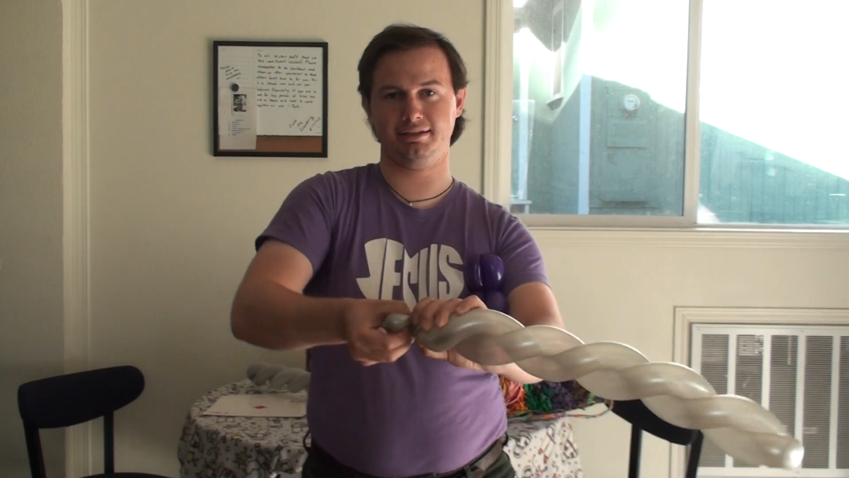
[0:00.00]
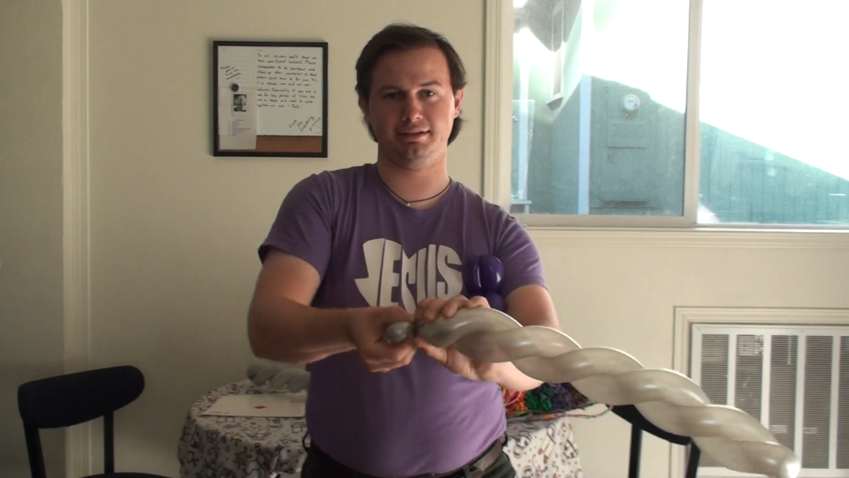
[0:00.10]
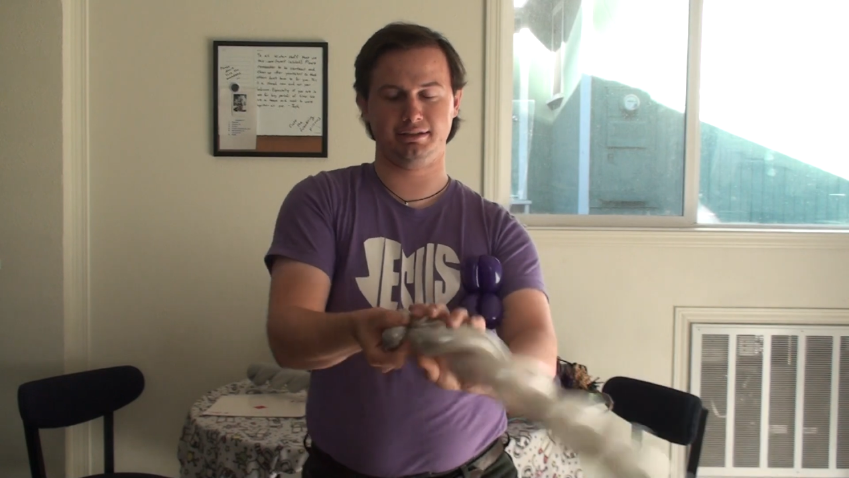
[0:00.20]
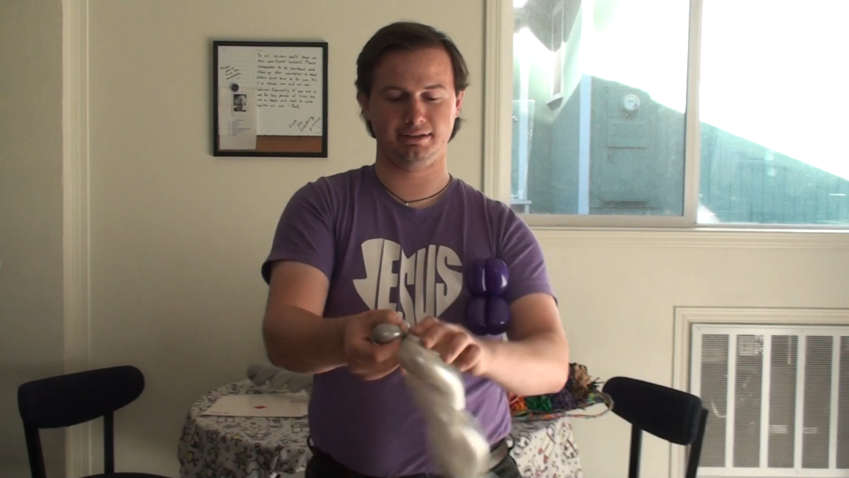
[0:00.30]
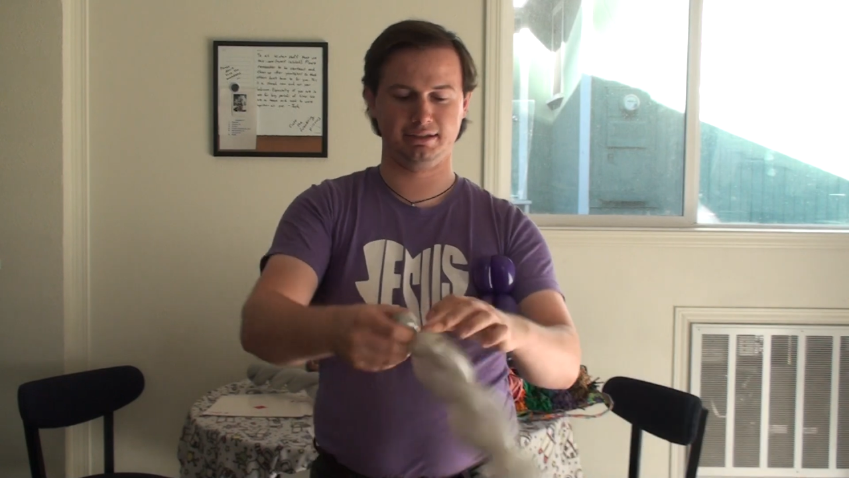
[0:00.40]

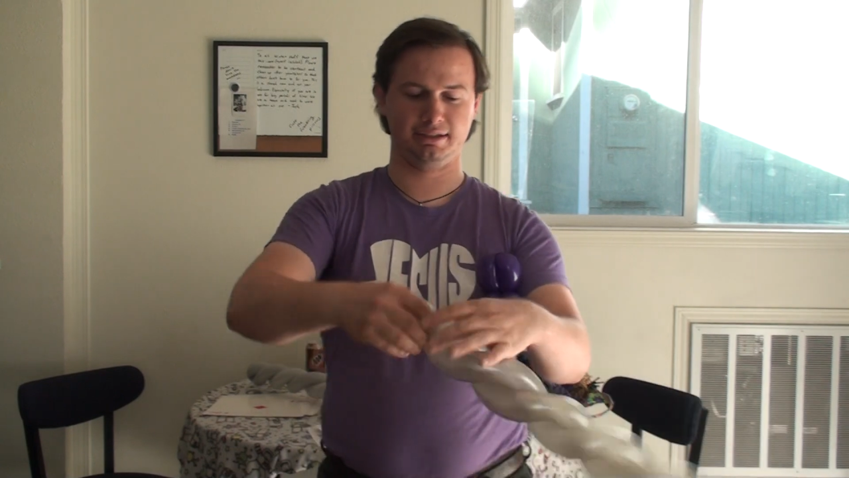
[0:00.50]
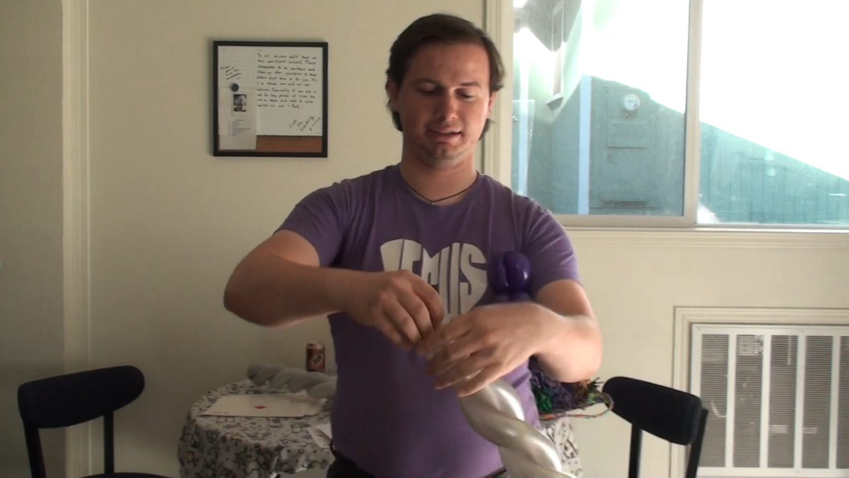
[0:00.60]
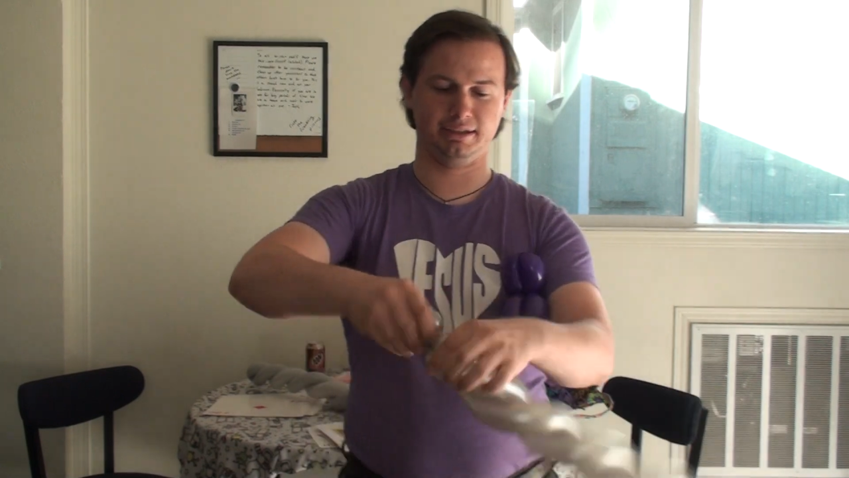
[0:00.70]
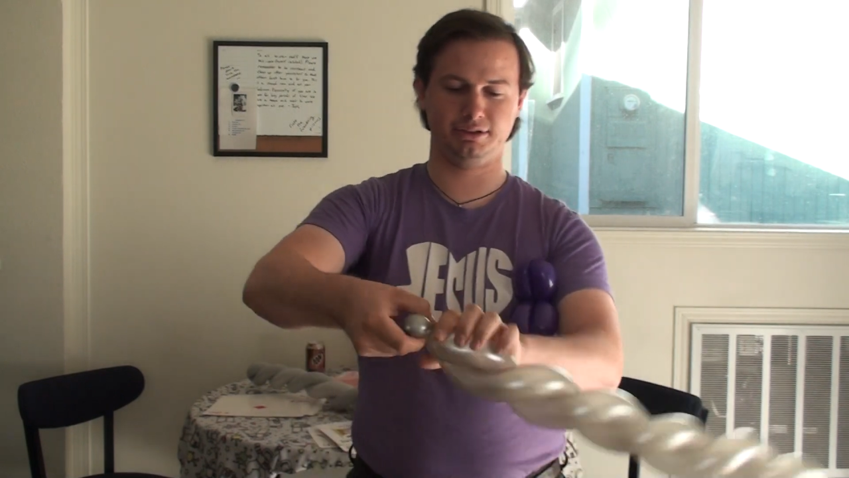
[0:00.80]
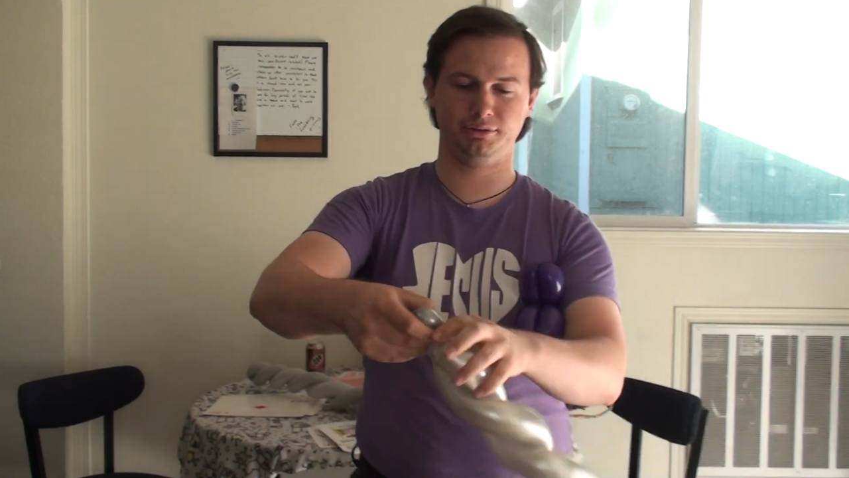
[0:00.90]

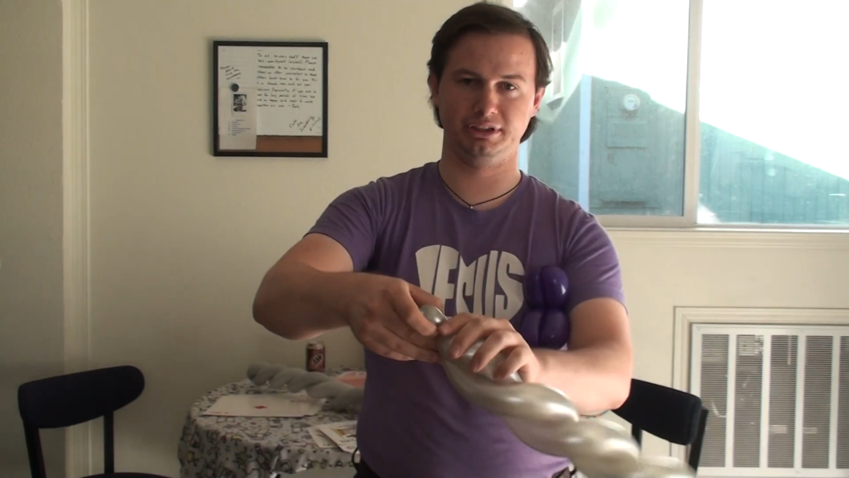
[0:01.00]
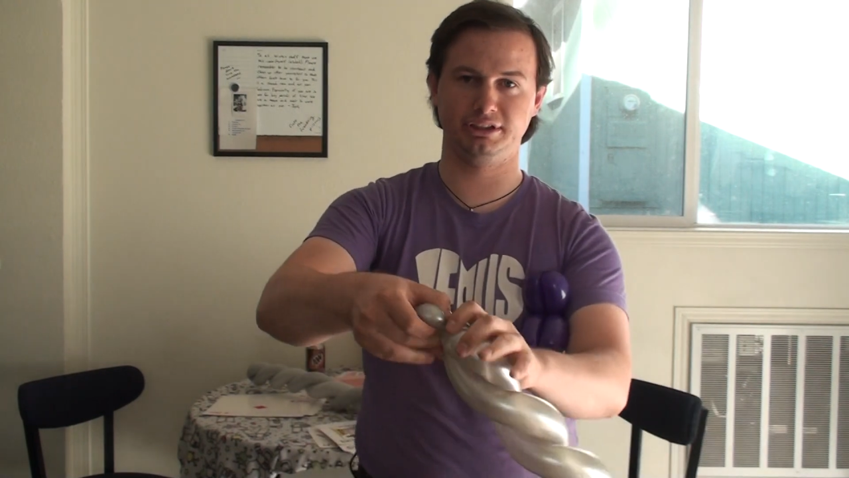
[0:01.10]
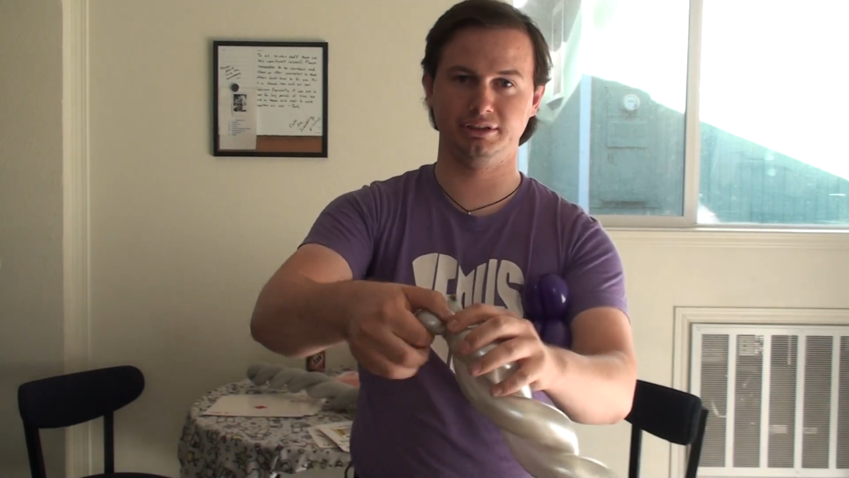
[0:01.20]
and twist